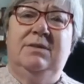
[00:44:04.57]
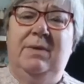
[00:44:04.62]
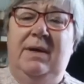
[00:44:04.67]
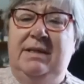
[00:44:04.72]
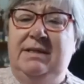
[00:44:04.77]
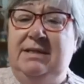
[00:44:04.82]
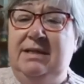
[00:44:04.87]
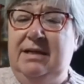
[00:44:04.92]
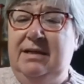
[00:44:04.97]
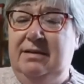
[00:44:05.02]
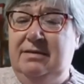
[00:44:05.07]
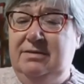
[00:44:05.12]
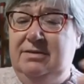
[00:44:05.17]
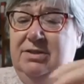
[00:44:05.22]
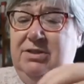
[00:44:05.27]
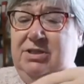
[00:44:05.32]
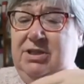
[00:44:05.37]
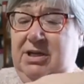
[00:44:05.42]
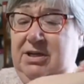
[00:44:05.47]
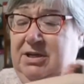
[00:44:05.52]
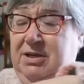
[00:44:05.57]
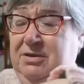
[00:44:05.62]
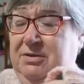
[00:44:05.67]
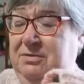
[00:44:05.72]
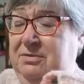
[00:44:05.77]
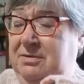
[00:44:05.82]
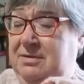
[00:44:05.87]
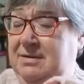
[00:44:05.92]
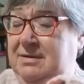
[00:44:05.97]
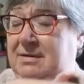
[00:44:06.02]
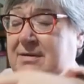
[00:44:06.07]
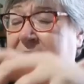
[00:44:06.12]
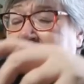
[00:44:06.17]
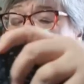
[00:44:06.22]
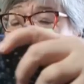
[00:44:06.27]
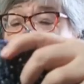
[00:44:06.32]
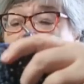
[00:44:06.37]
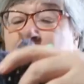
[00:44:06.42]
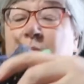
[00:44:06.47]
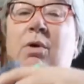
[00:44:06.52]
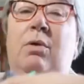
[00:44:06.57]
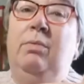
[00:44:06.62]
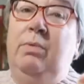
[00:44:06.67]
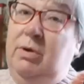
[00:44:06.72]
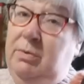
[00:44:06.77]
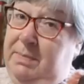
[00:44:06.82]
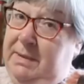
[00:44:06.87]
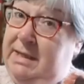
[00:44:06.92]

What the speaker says: sweater to show you what will